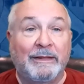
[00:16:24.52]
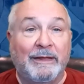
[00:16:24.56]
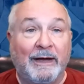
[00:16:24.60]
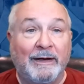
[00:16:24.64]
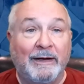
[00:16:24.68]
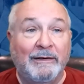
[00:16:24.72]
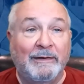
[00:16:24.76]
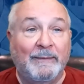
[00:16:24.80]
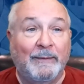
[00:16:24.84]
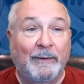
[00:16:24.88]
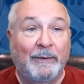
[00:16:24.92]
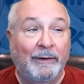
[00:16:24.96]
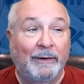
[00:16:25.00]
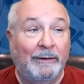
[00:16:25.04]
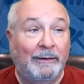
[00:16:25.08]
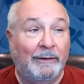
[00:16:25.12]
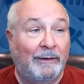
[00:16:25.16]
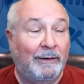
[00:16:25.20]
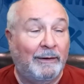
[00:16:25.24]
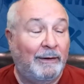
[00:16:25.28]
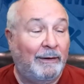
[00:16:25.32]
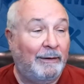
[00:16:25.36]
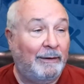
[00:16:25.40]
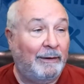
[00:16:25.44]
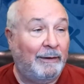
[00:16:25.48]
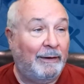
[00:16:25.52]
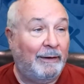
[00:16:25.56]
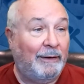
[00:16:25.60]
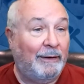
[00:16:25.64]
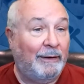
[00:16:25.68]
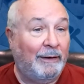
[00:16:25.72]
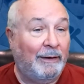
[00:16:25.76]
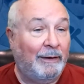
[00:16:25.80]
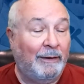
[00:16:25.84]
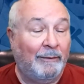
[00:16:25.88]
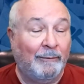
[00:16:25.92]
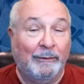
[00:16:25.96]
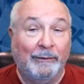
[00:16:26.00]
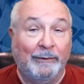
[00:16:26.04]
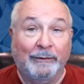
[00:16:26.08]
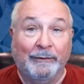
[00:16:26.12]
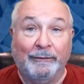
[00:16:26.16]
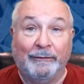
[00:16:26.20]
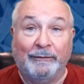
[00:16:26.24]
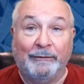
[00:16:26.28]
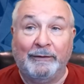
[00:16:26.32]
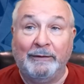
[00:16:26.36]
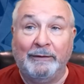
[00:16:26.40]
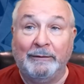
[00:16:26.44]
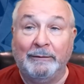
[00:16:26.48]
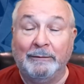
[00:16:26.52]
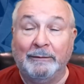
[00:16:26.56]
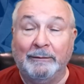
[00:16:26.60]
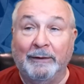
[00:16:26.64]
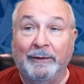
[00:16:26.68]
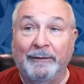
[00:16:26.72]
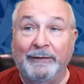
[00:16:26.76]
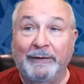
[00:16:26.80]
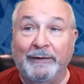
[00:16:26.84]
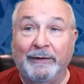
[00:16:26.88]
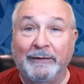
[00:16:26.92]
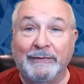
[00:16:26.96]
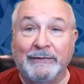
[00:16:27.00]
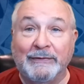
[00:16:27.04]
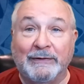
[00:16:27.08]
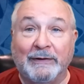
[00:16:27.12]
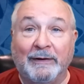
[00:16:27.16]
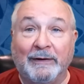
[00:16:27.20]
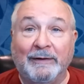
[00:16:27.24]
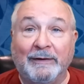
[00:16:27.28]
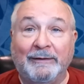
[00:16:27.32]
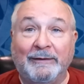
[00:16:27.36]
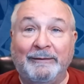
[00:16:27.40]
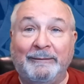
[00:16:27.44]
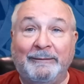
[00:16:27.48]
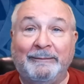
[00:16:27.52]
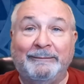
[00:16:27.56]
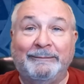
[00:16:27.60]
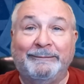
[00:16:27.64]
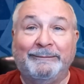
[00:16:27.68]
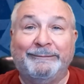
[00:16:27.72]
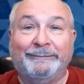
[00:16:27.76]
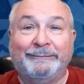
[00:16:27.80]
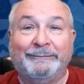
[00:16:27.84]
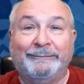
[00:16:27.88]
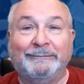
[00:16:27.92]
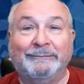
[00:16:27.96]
Thank you, Mike. We'll see you on the other side.